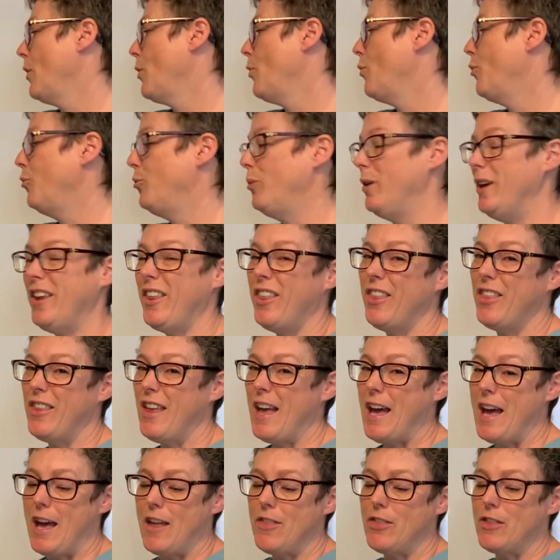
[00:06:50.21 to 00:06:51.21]
With
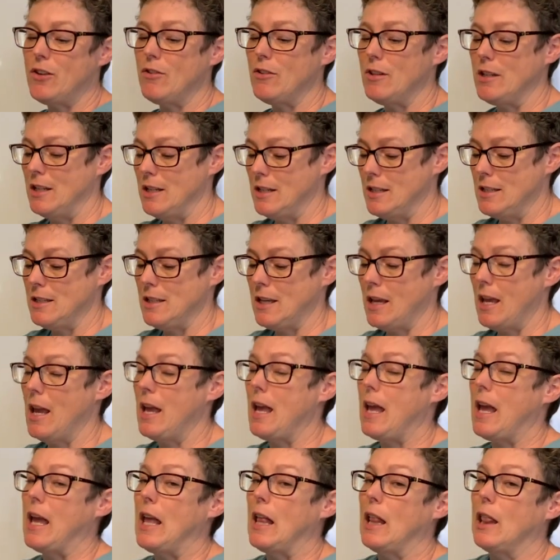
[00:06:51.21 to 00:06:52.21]
that, there is
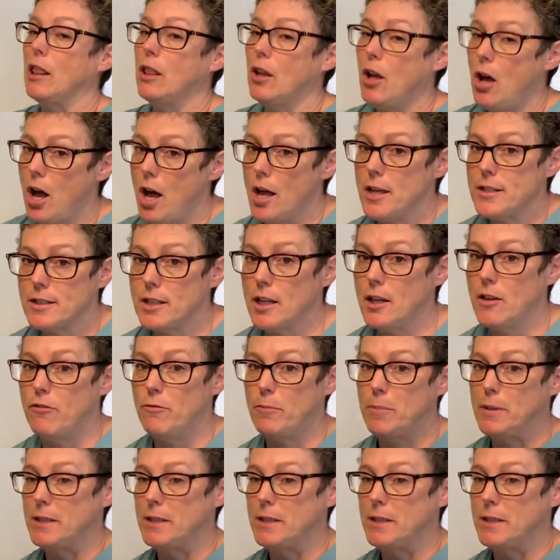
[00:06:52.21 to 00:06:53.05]
a loss of